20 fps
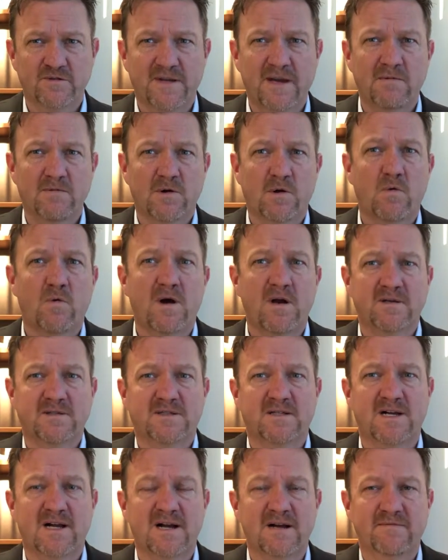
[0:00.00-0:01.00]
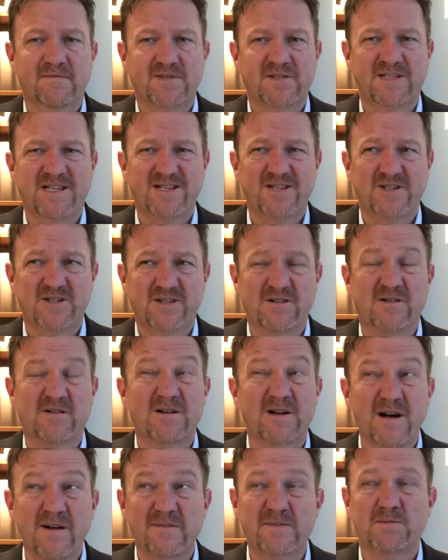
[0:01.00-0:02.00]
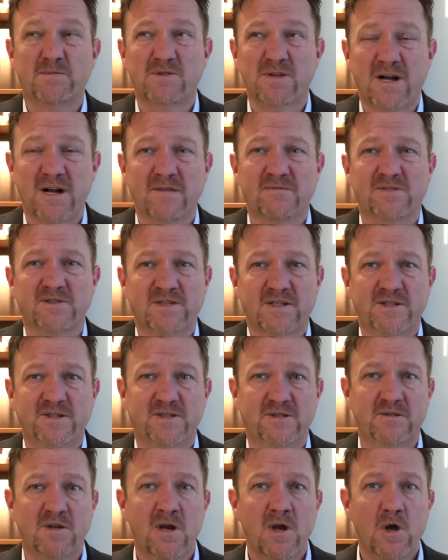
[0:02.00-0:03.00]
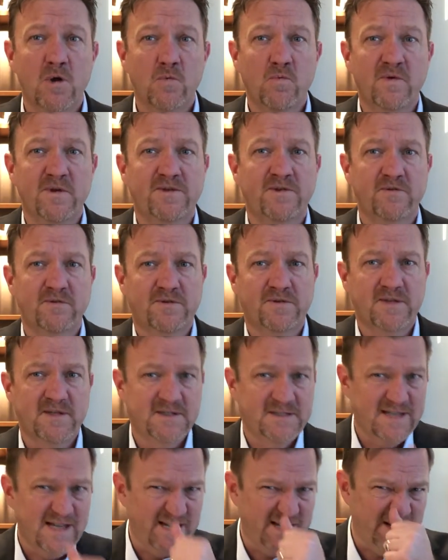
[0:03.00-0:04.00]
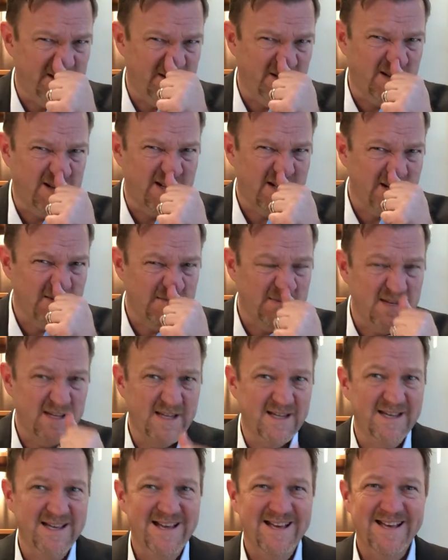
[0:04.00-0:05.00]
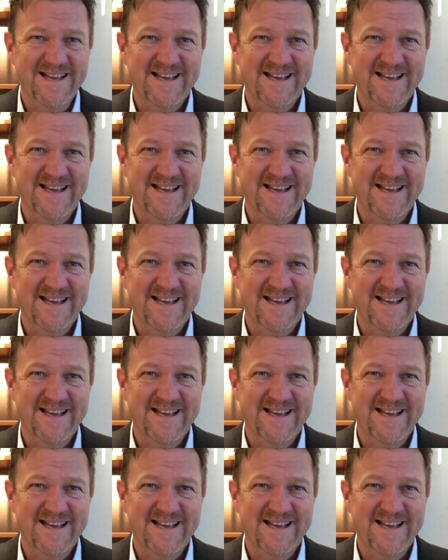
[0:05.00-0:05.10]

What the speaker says: That requires a conversation, an uncomfortable conversation with your think tank at your company.